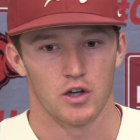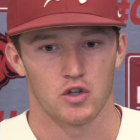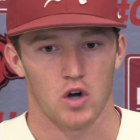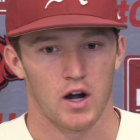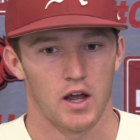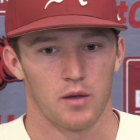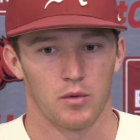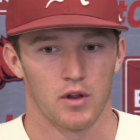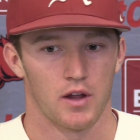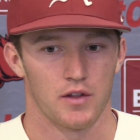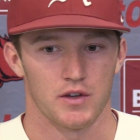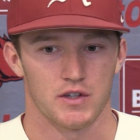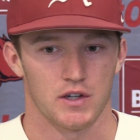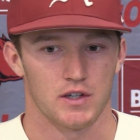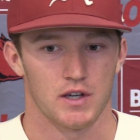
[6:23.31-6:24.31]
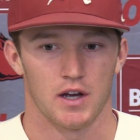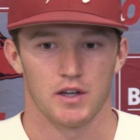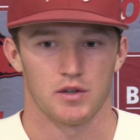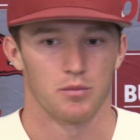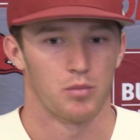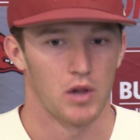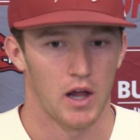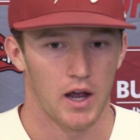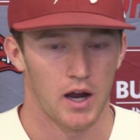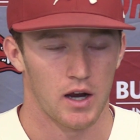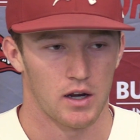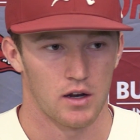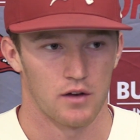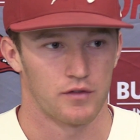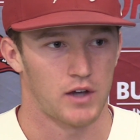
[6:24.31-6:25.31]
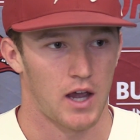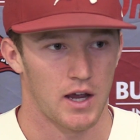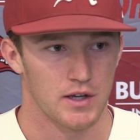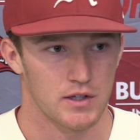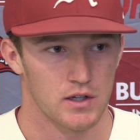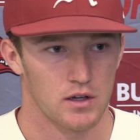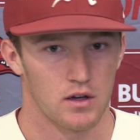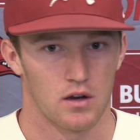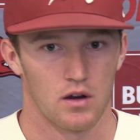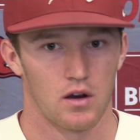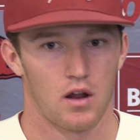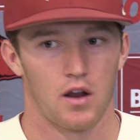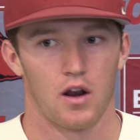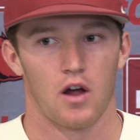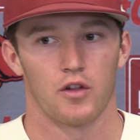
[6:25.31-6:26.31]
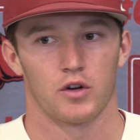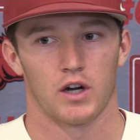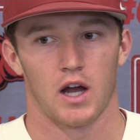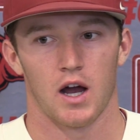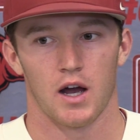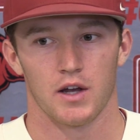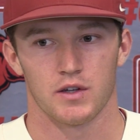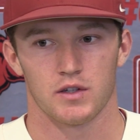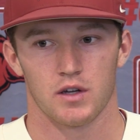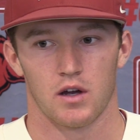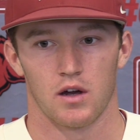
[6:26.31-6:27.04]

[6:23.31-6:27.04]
try to emulate the success of Blaine and of Casey and other guys.